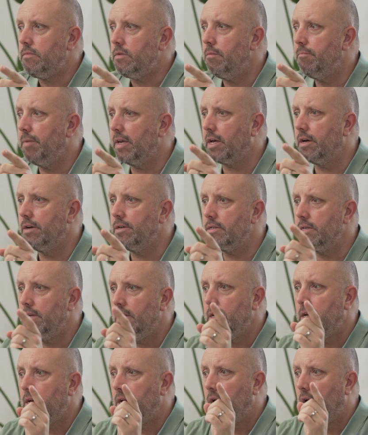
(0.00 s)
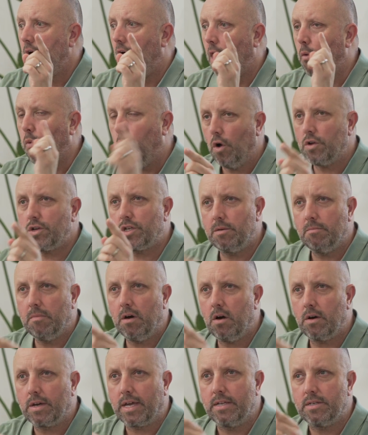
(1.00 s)
because I watch the
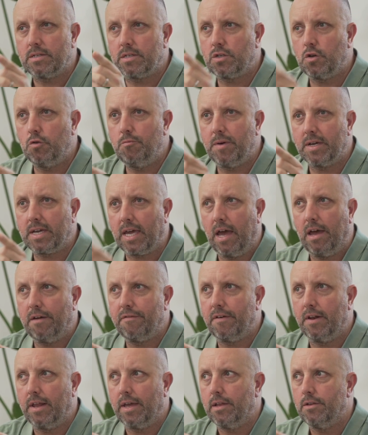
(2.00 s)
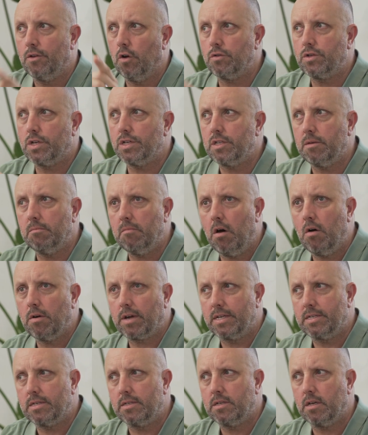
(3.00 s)
markets super carefully, not just the
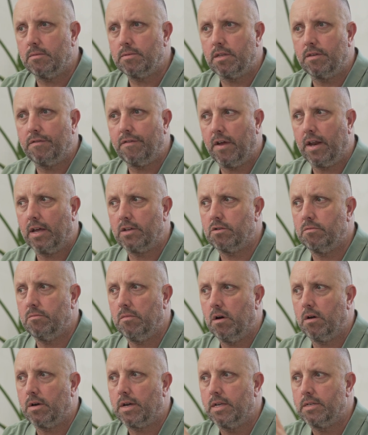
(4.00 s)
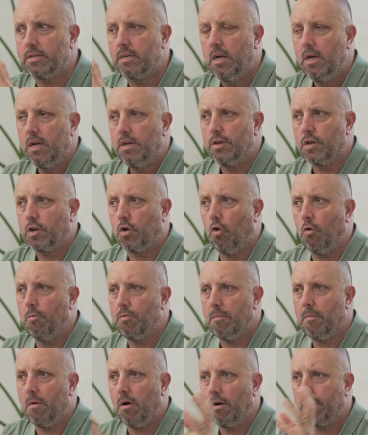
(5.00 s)
markets in terms of the financial markets, the
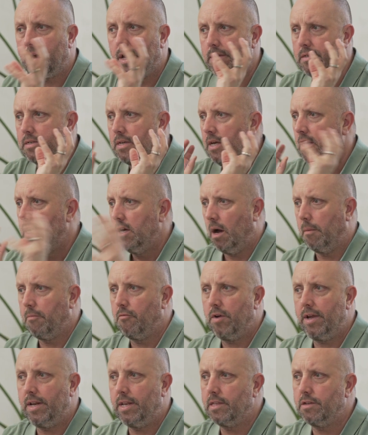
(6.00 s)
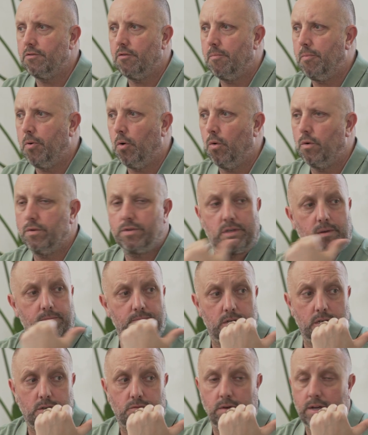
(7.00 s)
corporate markets. I'm reading the reports. I'm
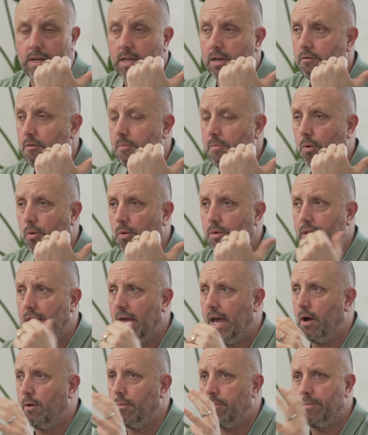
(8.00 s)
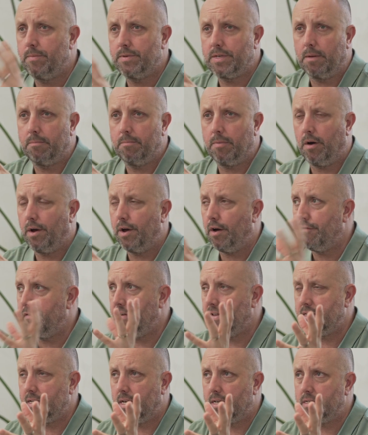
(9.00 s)
just reading a report now sent by our
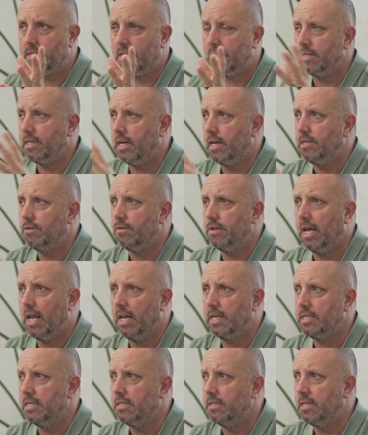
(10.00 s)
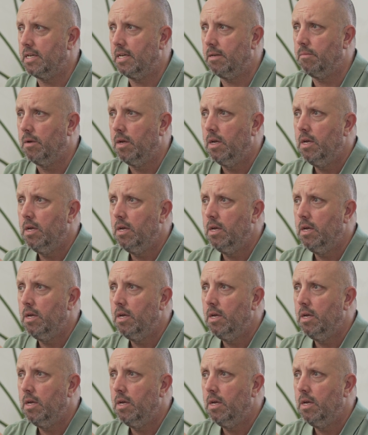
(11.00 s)
fantastic data analysis team